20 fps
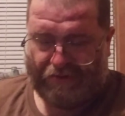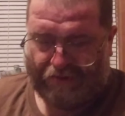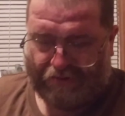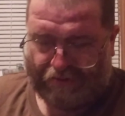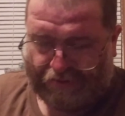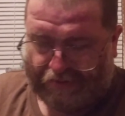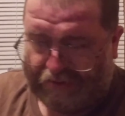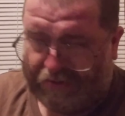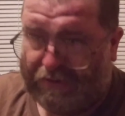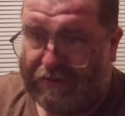I
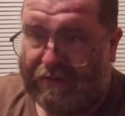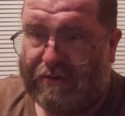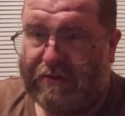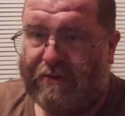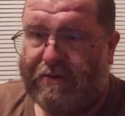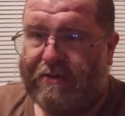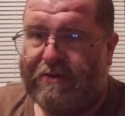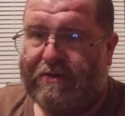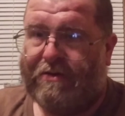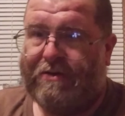don't think
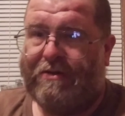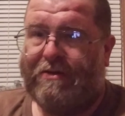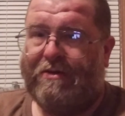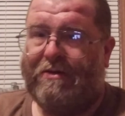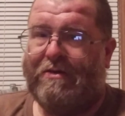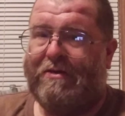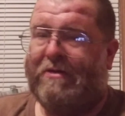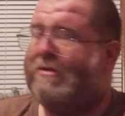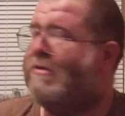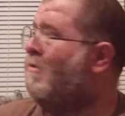that's
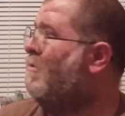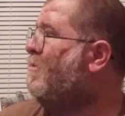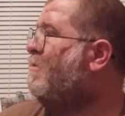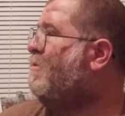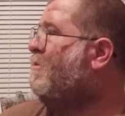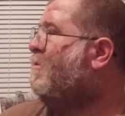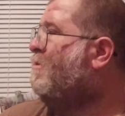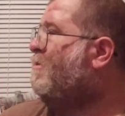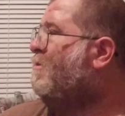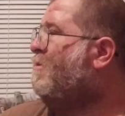agreeing with
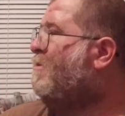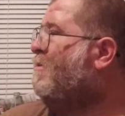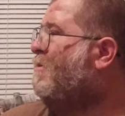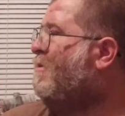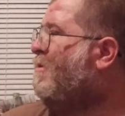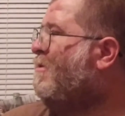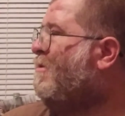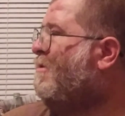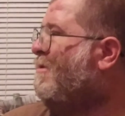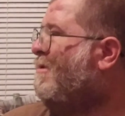me.
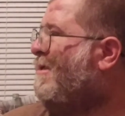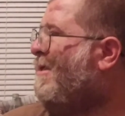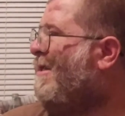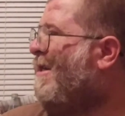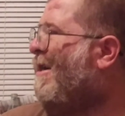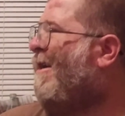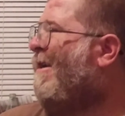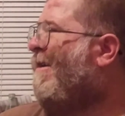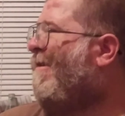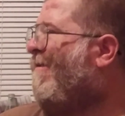
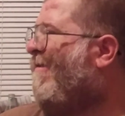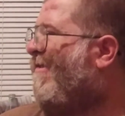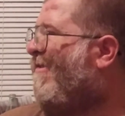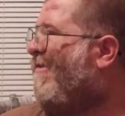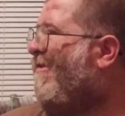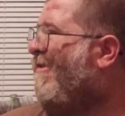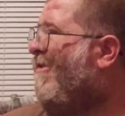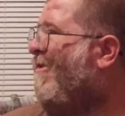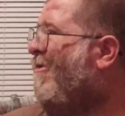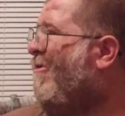
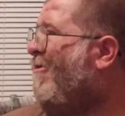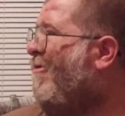Yikes.